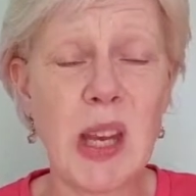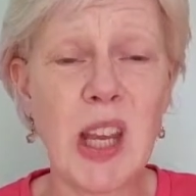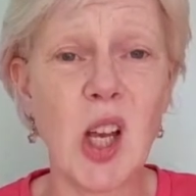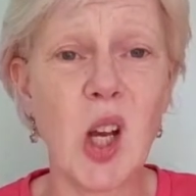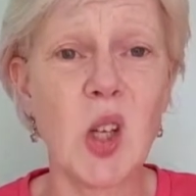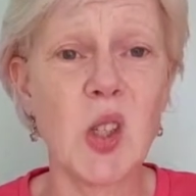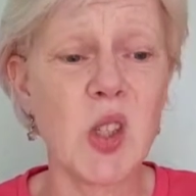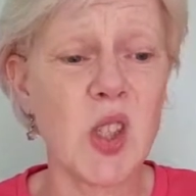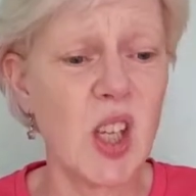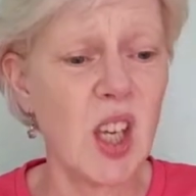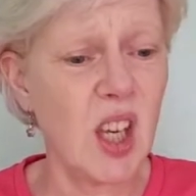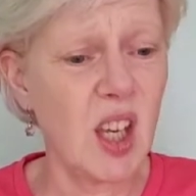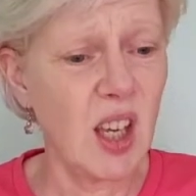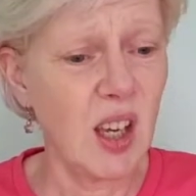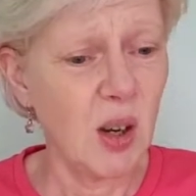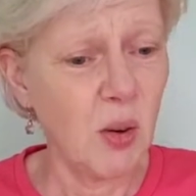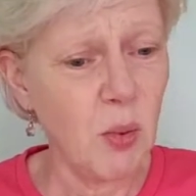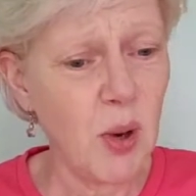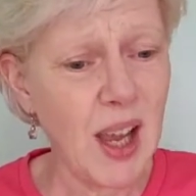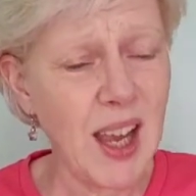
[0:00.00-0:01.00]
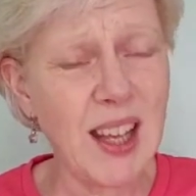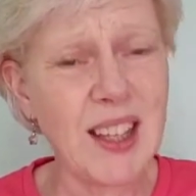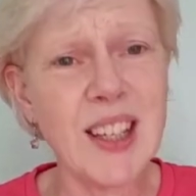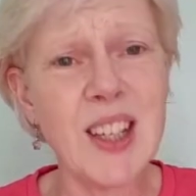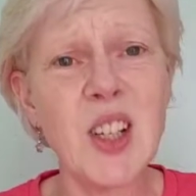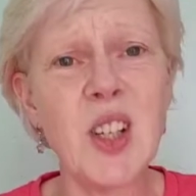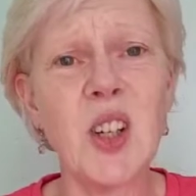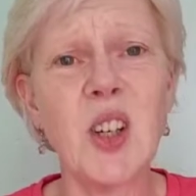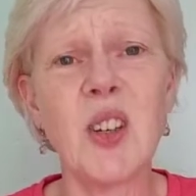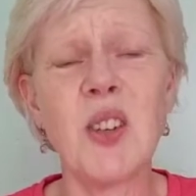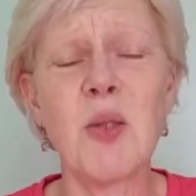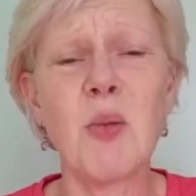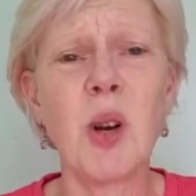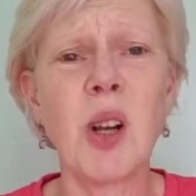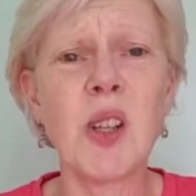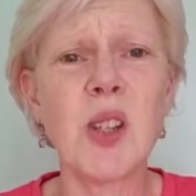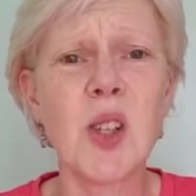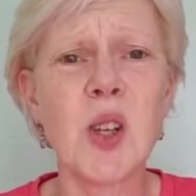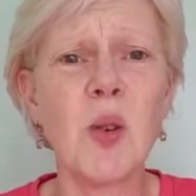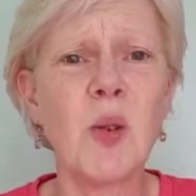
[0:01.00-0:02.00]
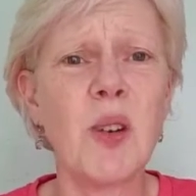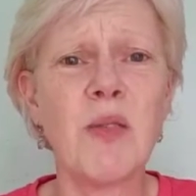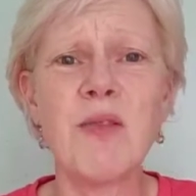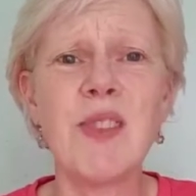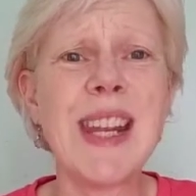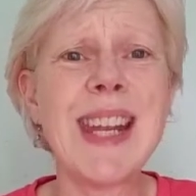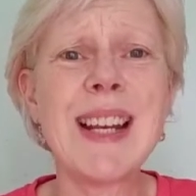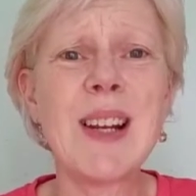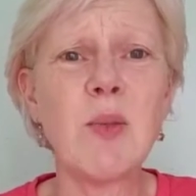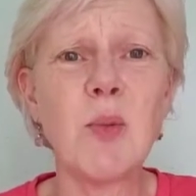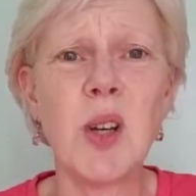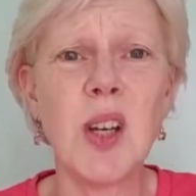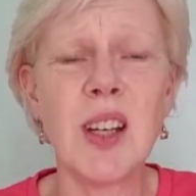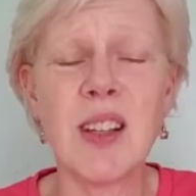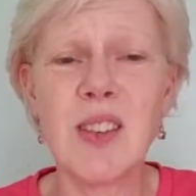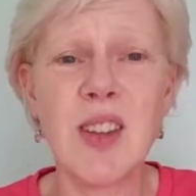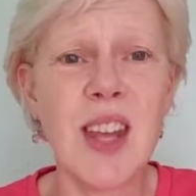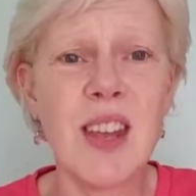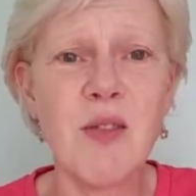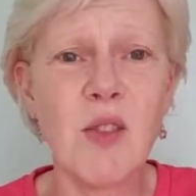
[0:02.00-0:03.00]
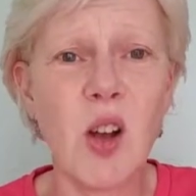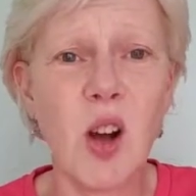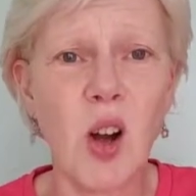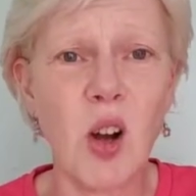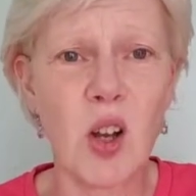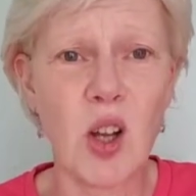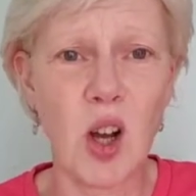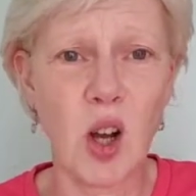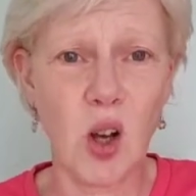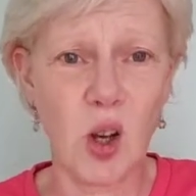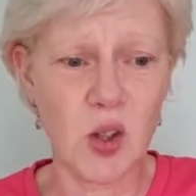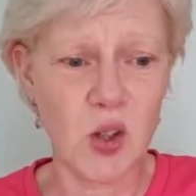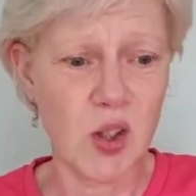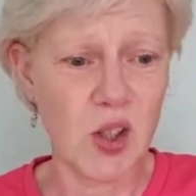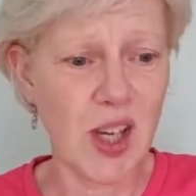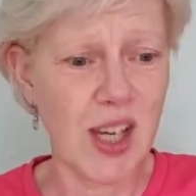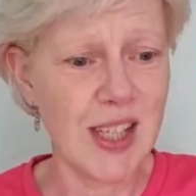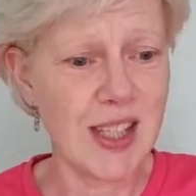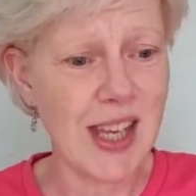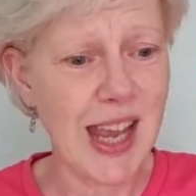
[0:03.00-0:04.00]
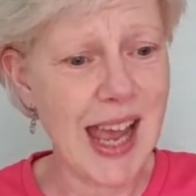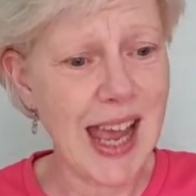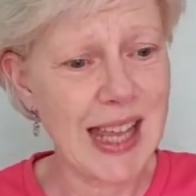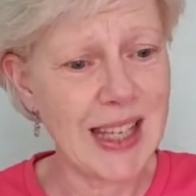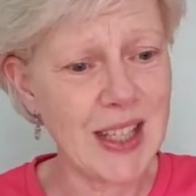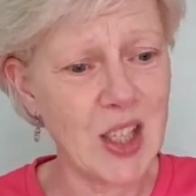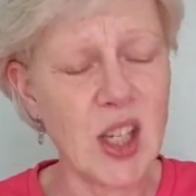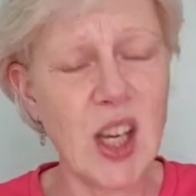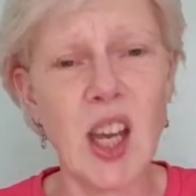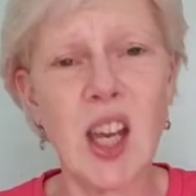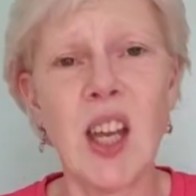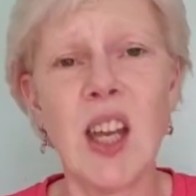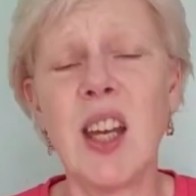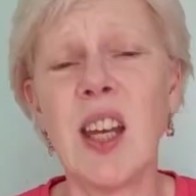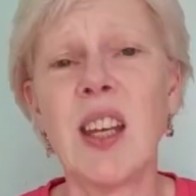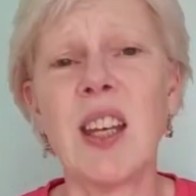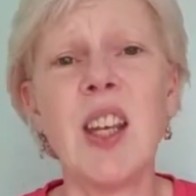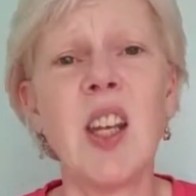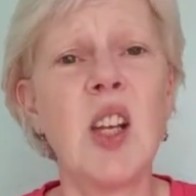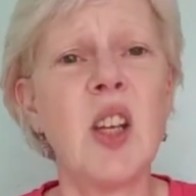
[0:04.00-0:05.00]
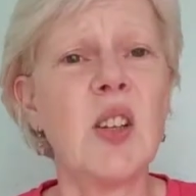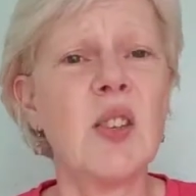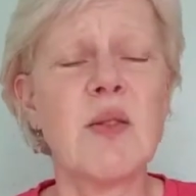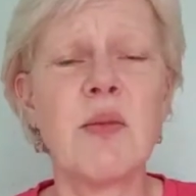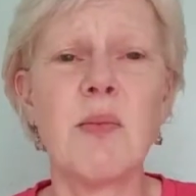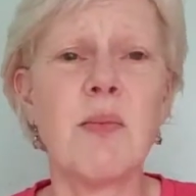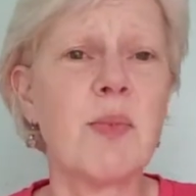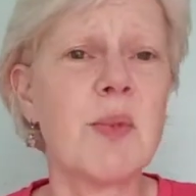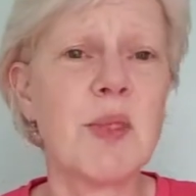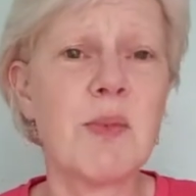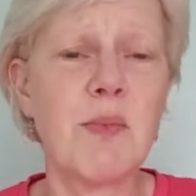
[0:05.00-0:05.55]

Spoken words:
Because, well, you know, the Royal School of Needlework, they've got courses, and, you know,